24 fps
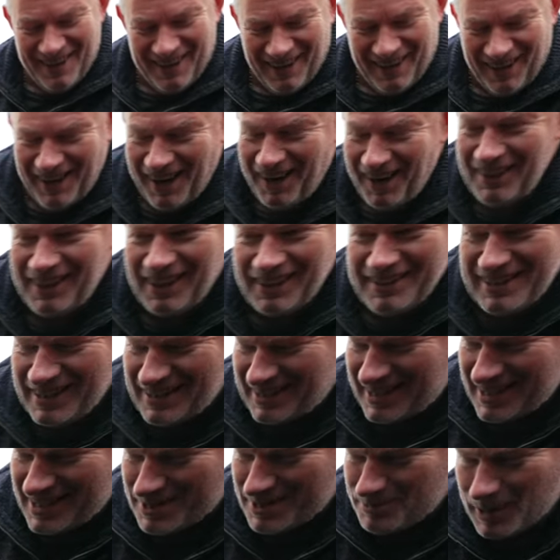I highlighted
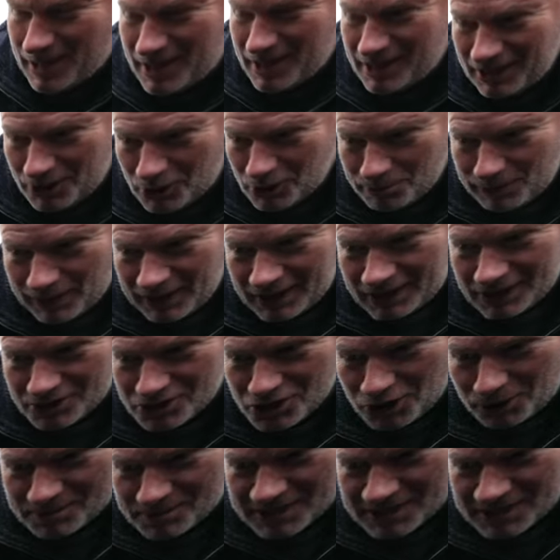this a little bit in the top